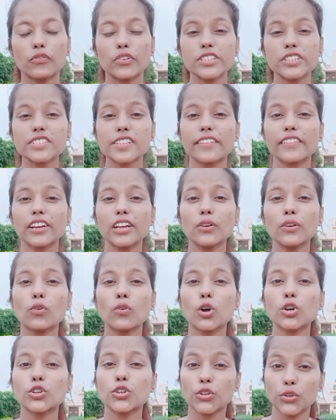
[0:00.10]
First, I really
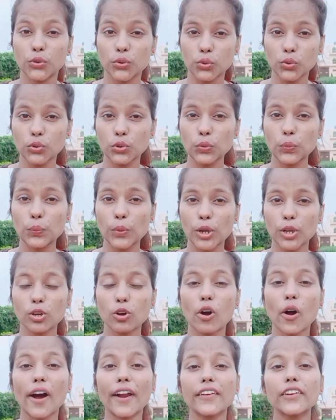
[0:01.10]
want you to pay
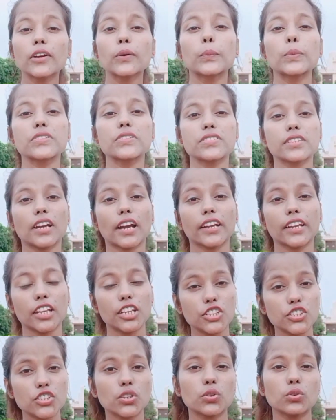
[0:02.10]
your one hundred percent
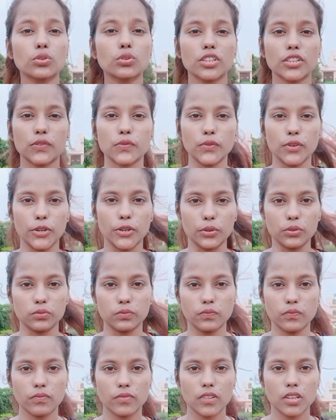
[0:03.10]
attention to this video.
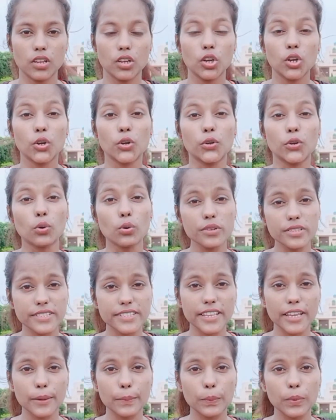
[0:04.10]
Don't
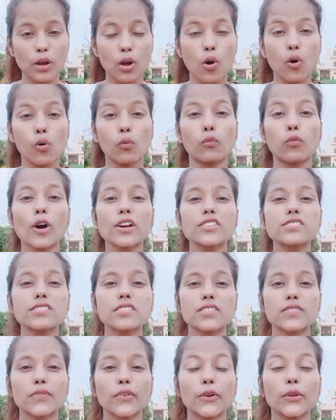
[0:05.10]
skip, watch
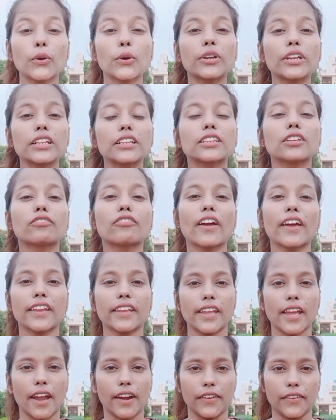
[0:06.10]
this video till the
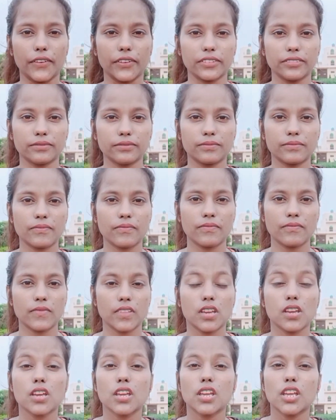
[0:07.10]
very end.
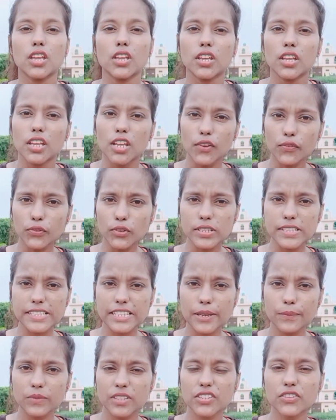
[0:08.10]
If you
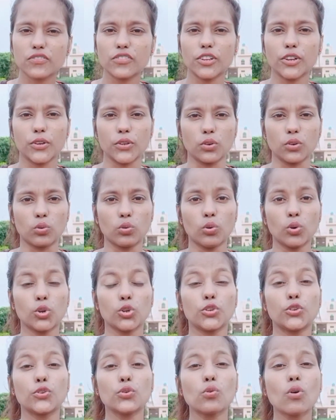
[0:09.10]
skip this video,
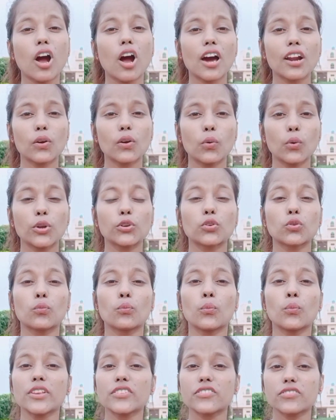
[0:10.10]
you are going to
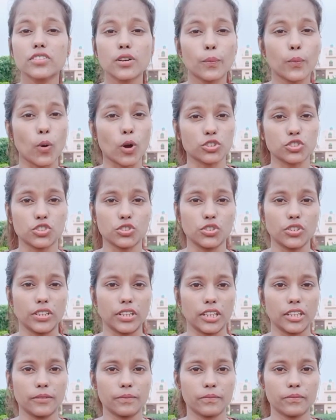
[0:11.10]
miss the opportunity